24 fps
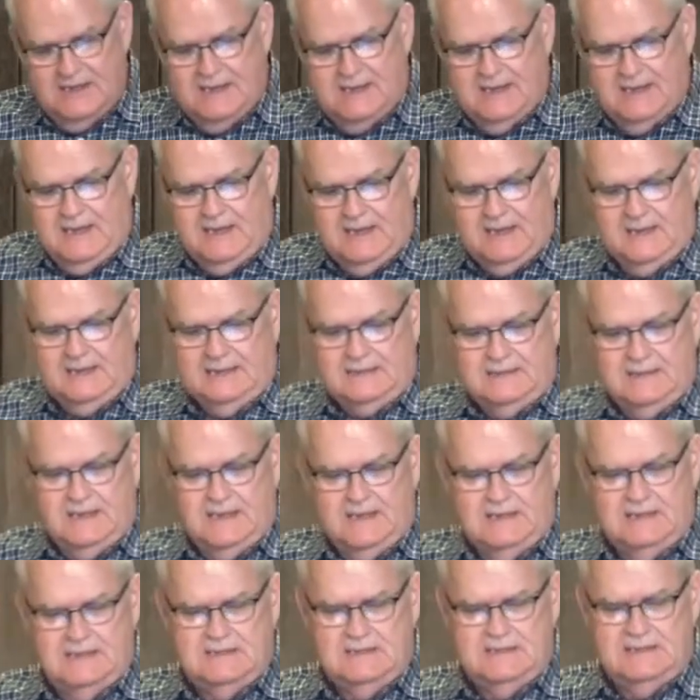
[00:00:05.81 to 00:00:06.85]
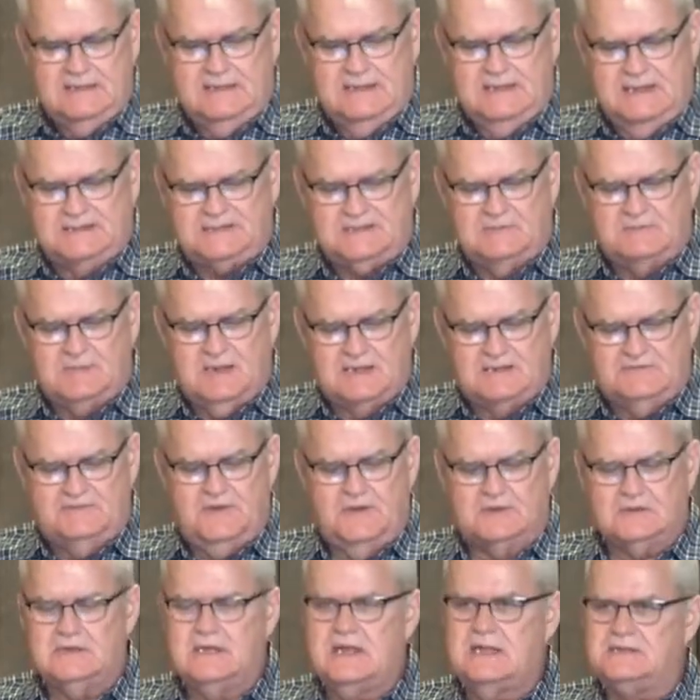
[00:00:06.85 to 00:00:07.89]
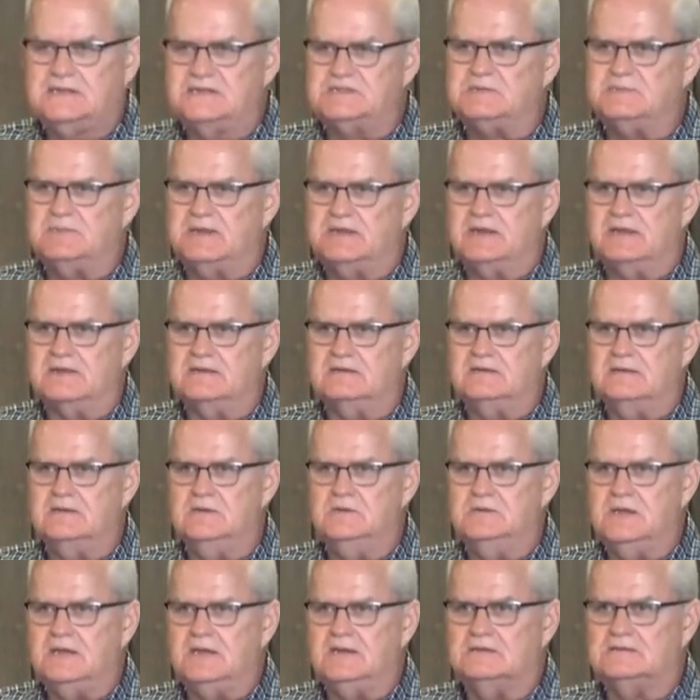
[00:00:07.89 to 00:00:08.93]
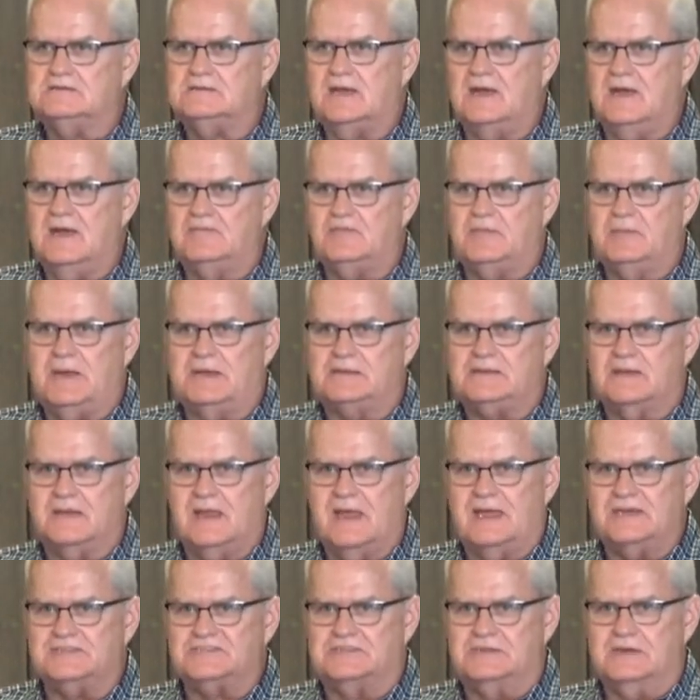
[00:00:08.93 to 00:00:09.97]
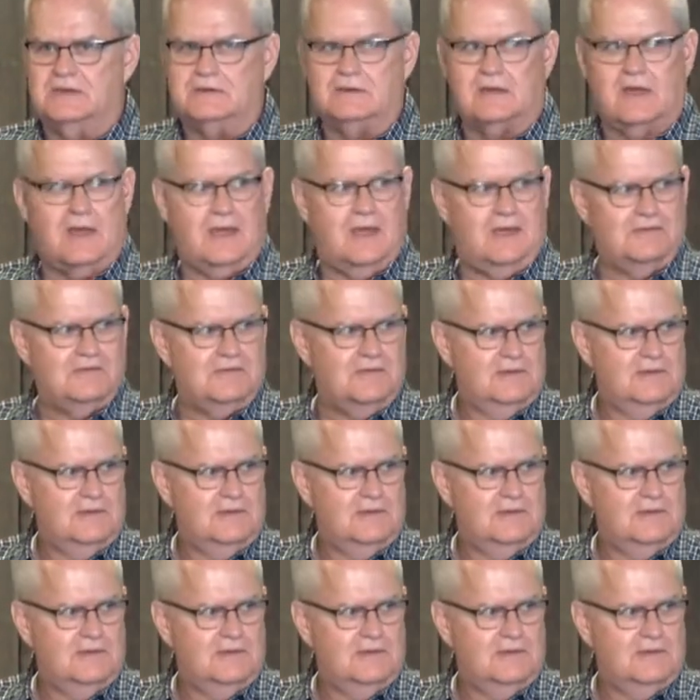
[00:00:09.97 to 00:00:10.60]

And has anybody figured out this has been a unique time for about the last year and a half?